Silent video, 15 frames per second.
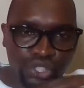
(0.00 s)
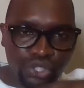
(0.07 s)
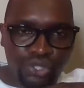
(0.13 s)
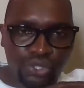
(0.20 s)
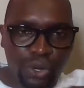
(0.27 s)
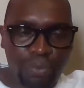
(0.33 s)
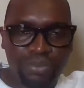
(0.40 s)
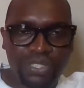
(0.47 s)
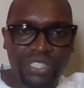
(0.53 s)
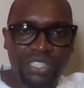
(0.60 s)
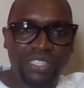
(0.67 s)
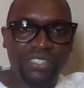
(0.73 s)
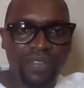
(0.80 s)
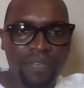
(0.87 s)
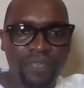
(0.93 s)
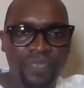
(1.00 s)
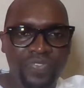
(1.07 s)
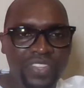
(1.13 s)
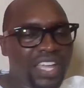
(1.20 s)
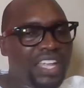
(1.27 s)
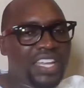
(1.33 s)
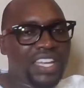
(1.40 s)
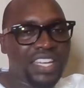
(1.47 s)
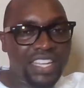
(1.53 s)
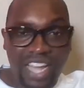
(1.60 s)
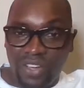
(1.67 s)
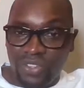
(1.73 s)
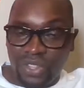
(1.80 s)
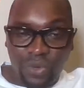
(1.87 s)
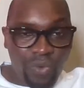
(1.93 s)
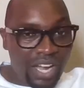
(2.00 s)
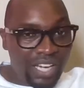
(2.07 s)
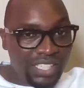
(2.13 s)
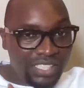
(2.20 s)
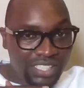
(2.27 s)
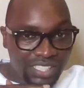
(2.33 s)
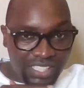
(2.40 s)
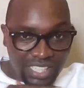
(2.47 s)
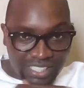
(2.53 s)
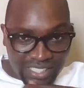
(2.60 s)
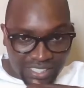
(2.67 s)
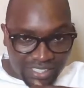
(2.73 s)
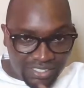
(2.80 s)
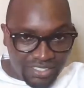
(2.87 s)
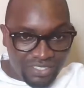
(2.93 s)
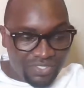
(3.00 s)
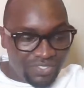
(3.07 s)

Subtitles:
stopped. Now the world is starting.